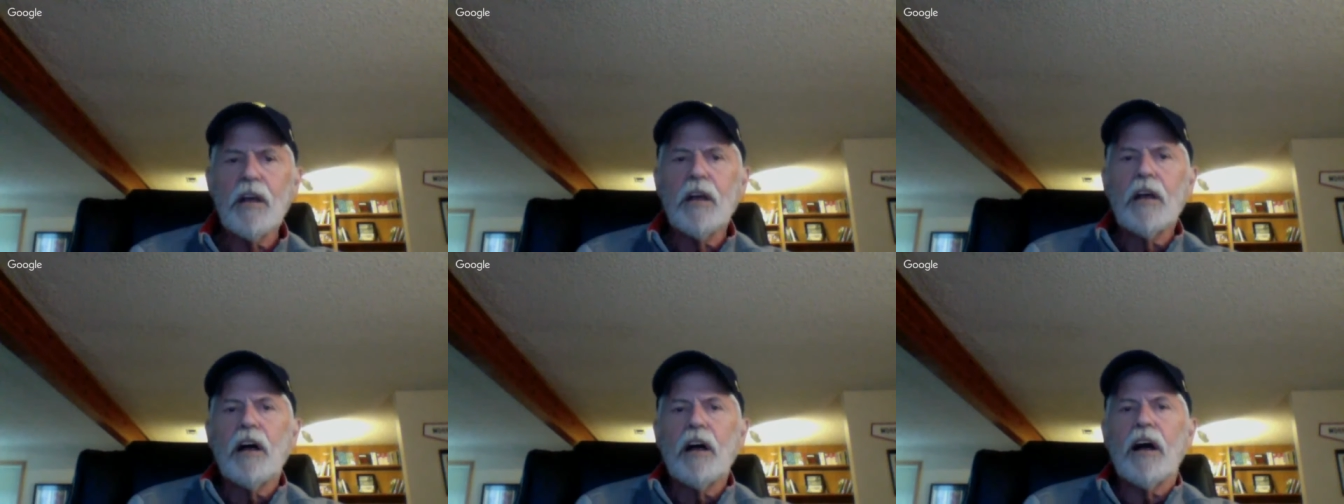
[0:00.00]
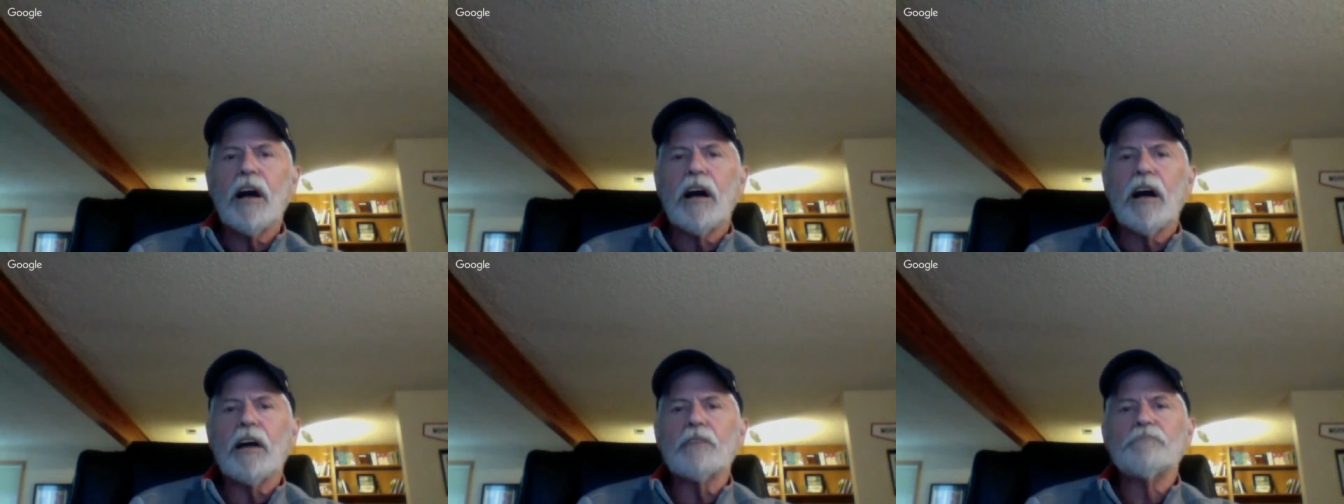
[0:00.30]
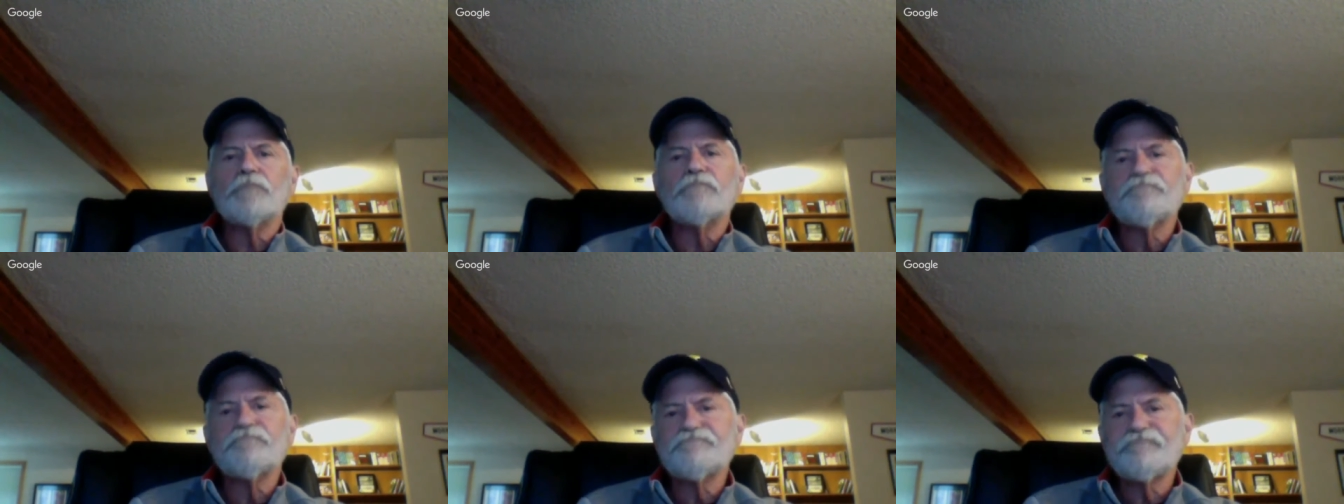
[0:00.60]

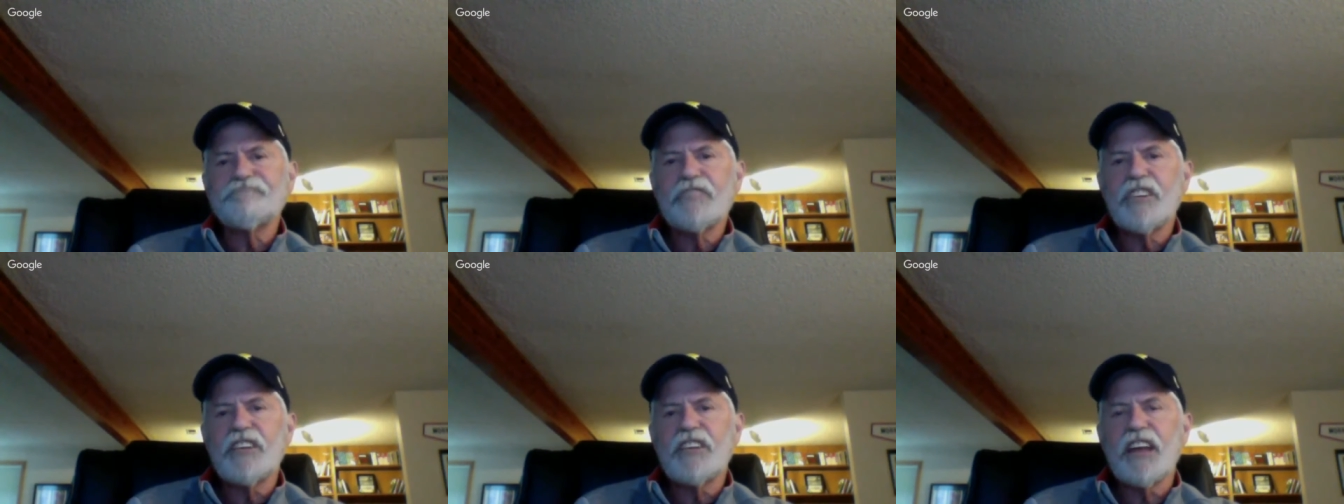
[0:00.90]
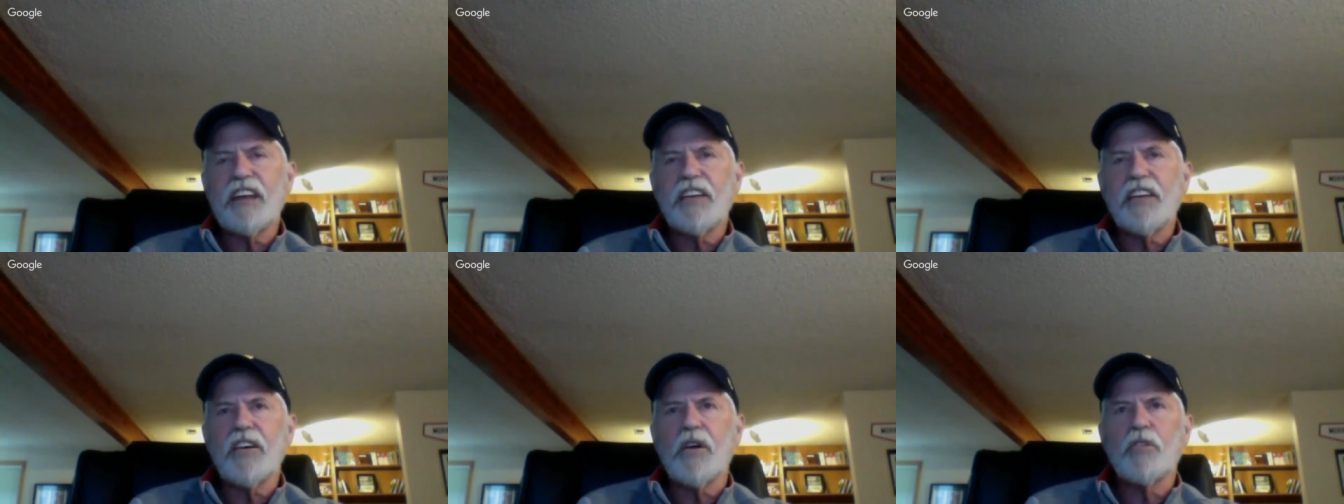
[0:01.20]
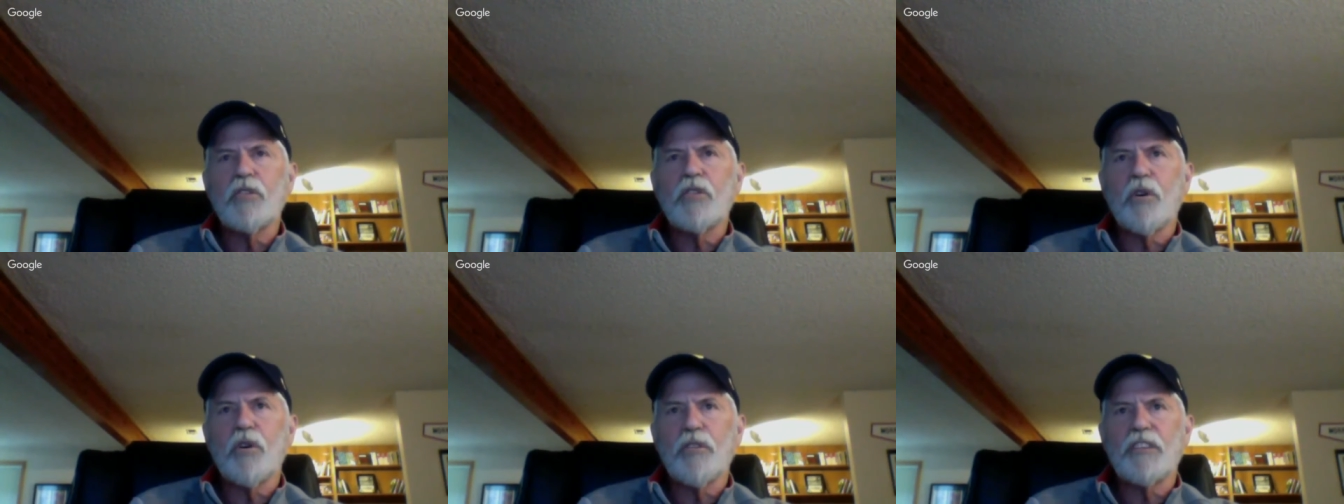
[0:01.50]
You tend to
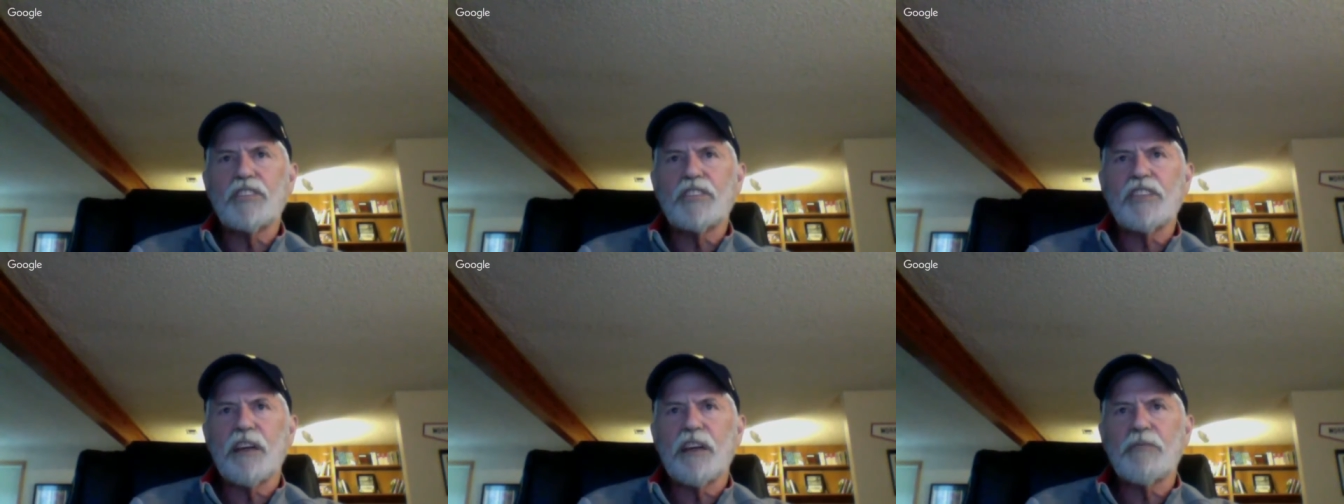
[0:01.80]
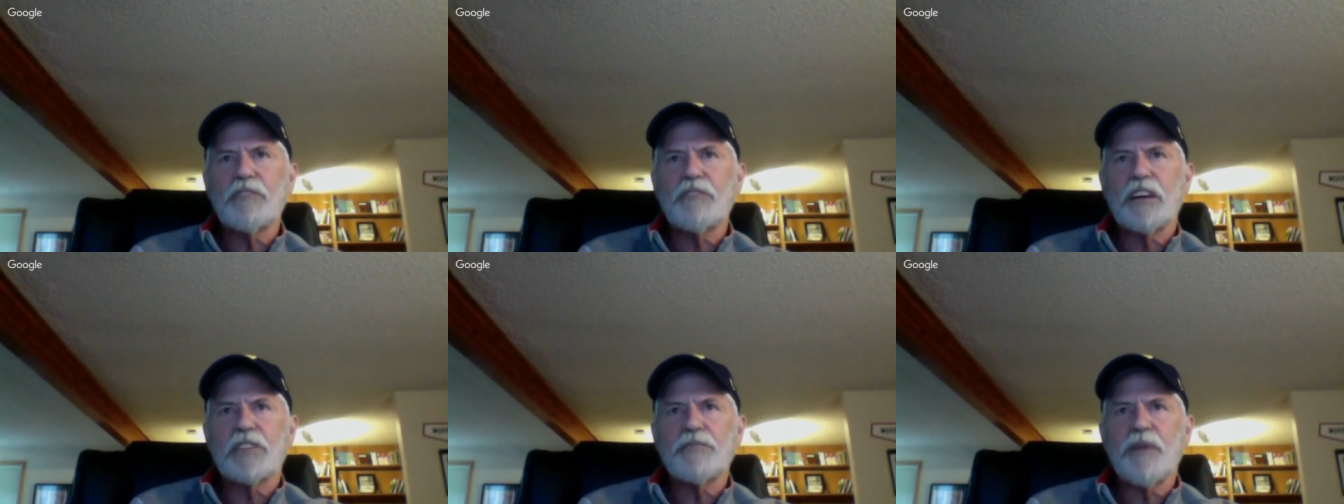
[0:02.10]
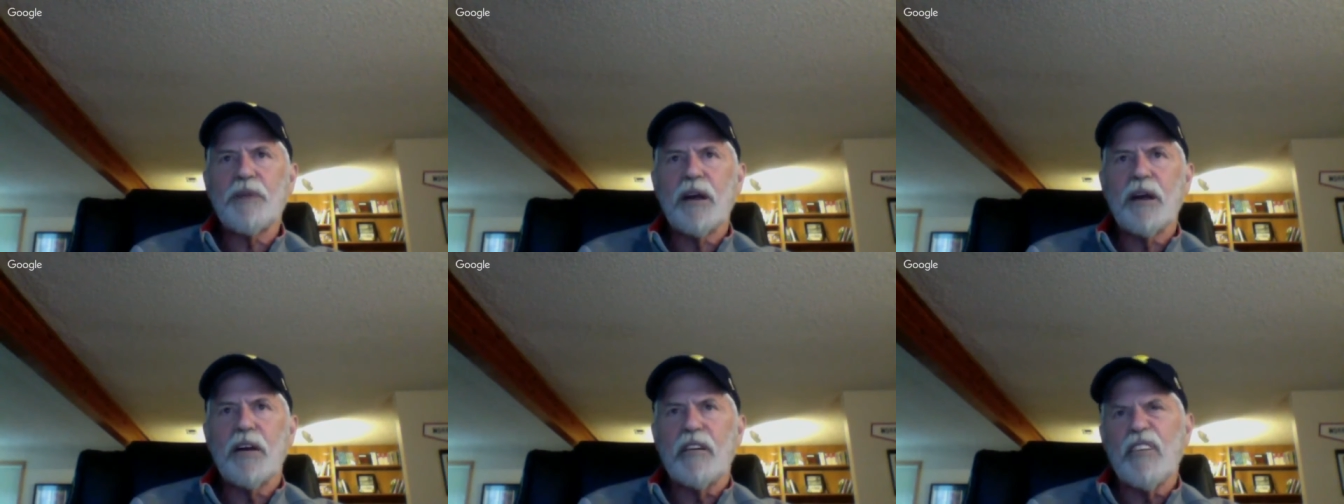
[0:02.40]
go toward the same-sex
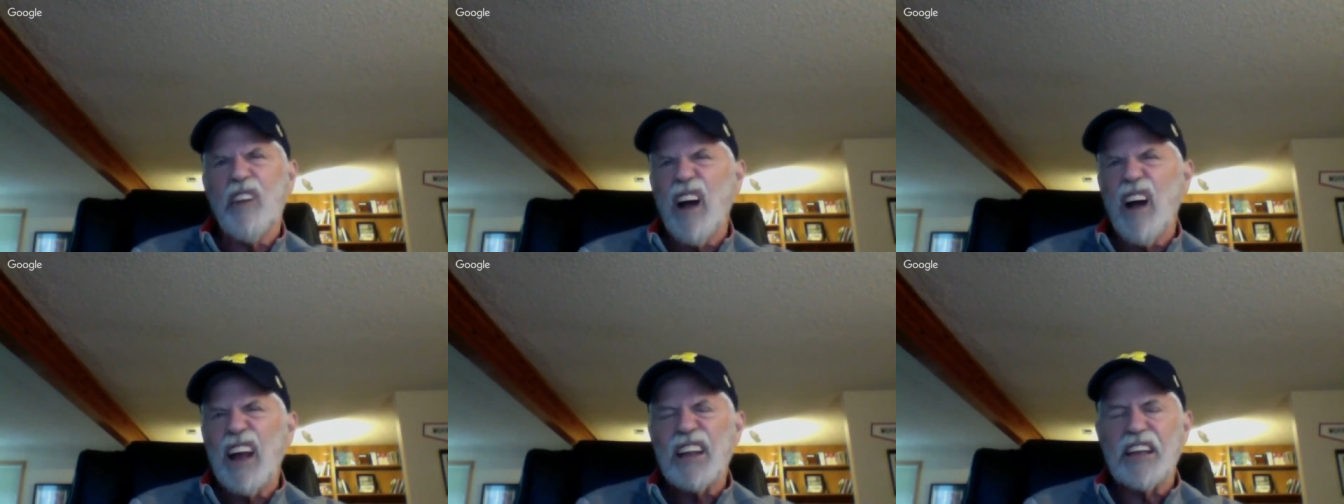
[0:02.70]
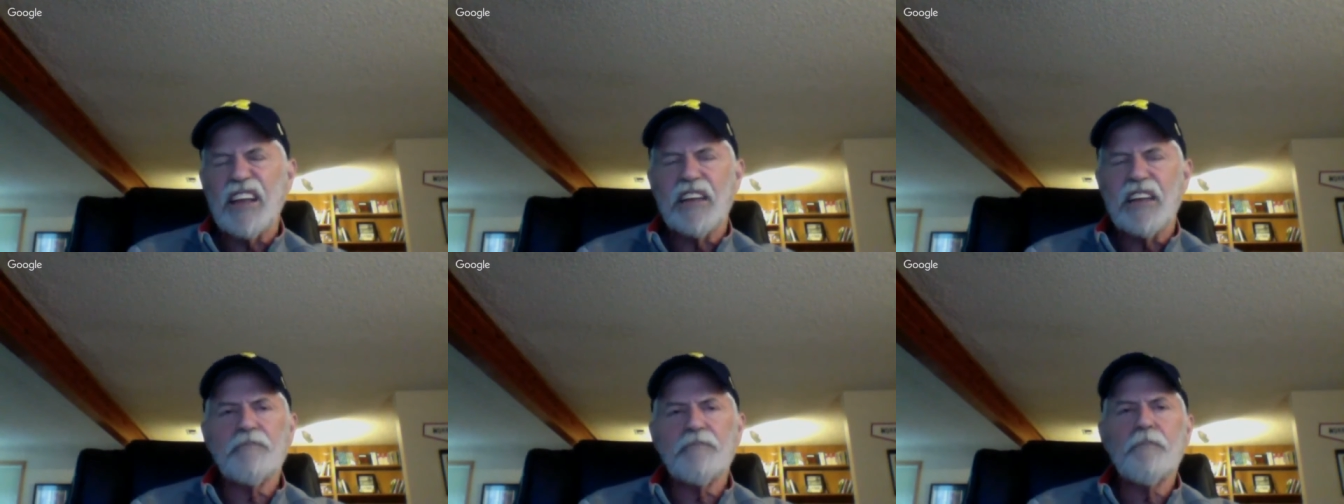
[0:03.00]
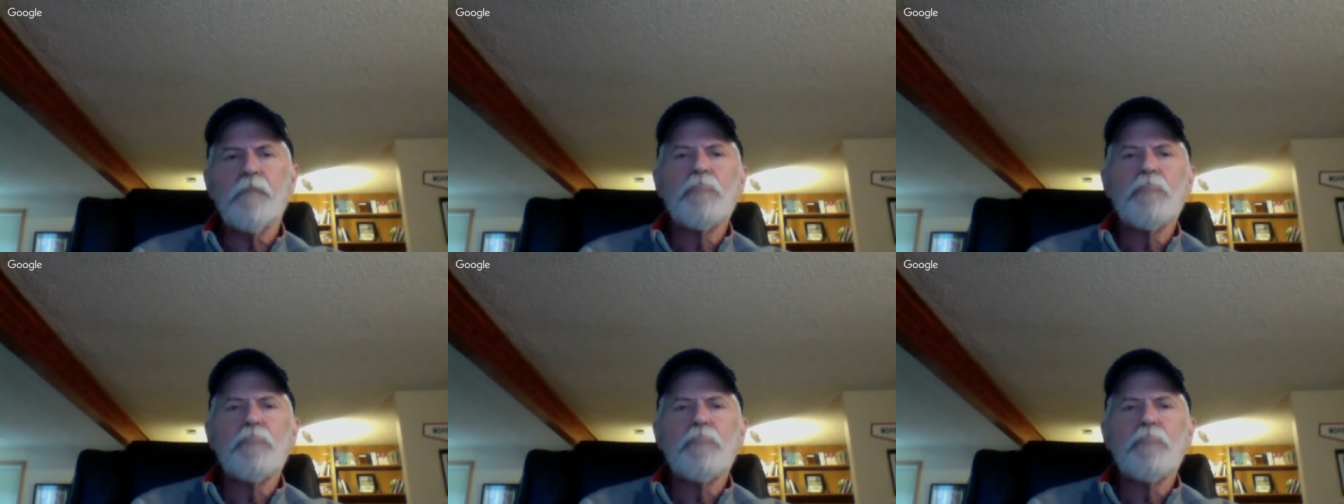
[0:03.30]
parent, or I did.